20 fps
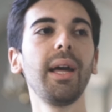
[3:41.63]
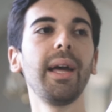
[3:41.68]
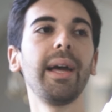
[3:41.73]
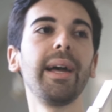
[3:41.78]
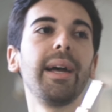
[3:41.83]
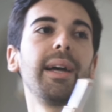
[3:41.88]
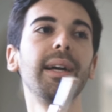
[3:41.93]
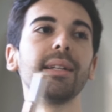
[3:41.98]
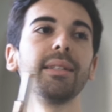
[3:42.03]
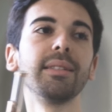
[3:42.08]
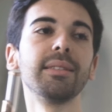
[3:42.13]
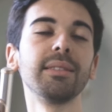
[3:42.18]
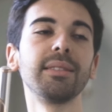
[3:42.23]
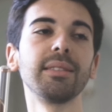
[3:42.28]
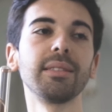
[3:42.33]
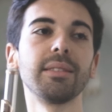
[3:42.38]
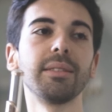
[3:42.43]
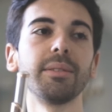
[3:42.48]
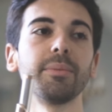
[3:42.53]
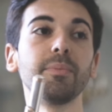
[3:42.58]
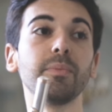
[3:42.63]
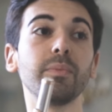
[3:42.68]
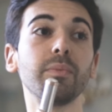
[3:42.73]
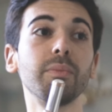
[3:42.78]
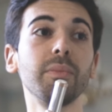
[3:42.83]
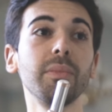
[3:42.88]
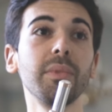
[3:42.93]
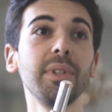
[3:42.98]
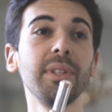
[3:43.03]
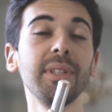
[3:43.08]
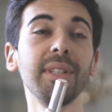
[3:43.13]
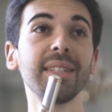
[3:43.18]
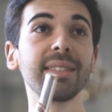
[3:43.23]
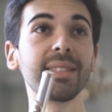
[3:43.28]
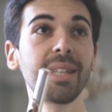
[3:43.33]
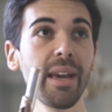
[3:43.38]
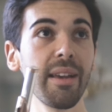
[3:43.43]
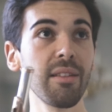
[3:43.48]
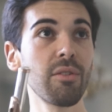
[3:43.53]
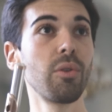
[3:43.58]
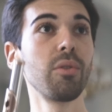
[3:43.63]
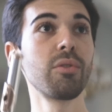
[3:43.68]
And um, in this case,